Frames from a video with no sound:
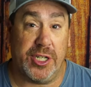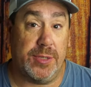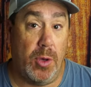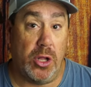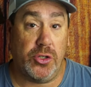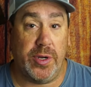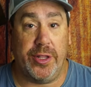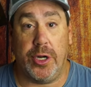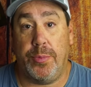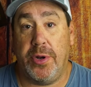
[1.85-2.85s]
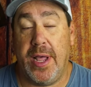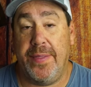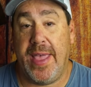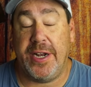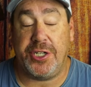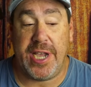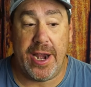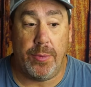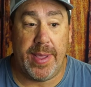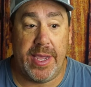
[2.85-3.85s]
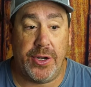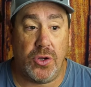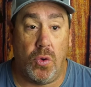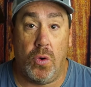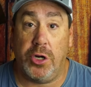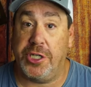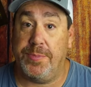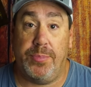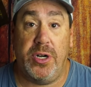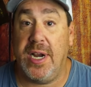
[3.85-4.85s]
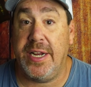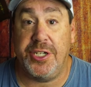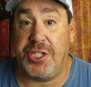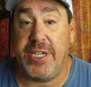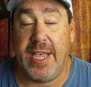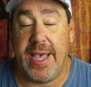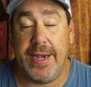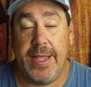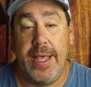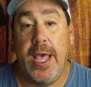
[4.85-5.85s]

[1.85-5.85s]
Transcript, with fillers: a small trailer to put on that chatterbait or just put it on a jig head,